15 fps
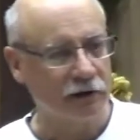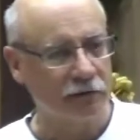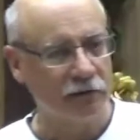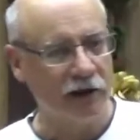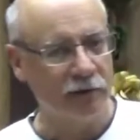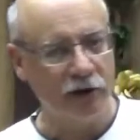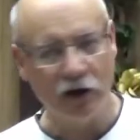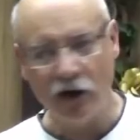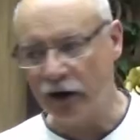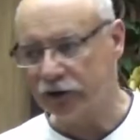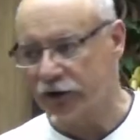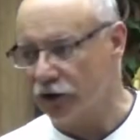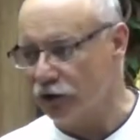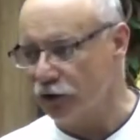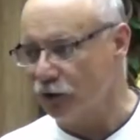Maybe
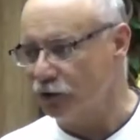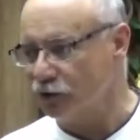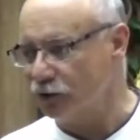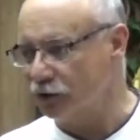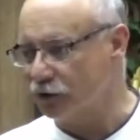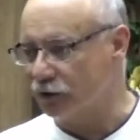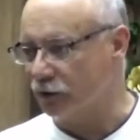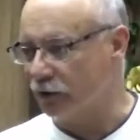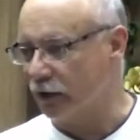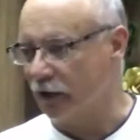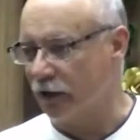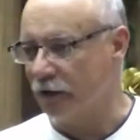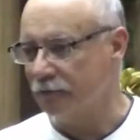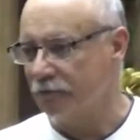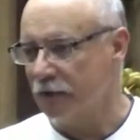God can use you
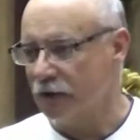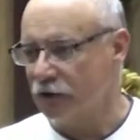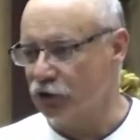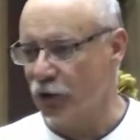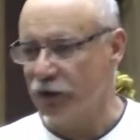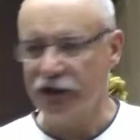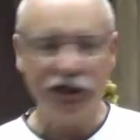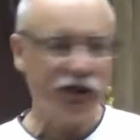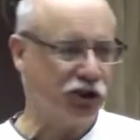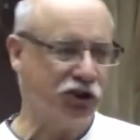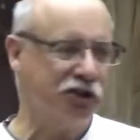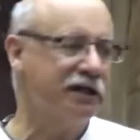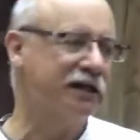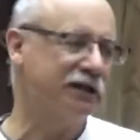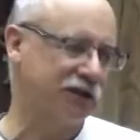to
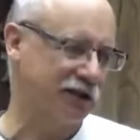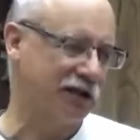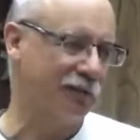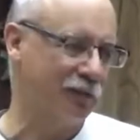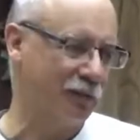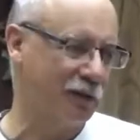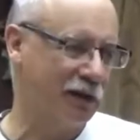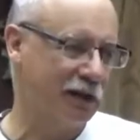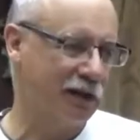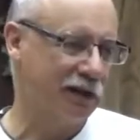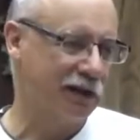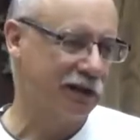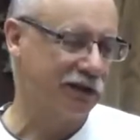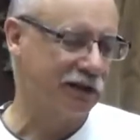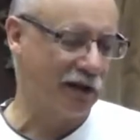initiate
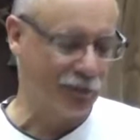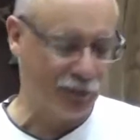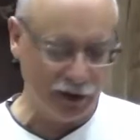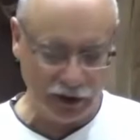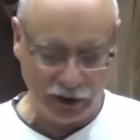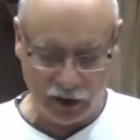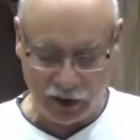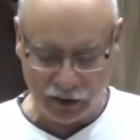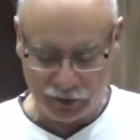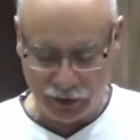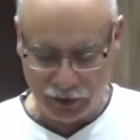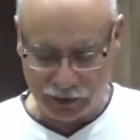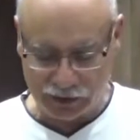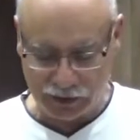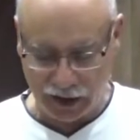something along
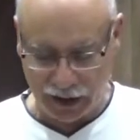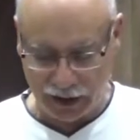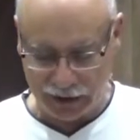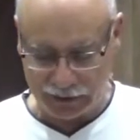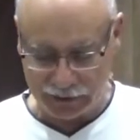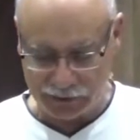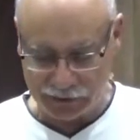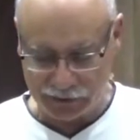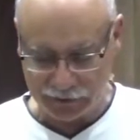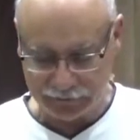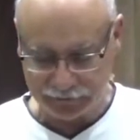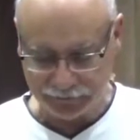those lines.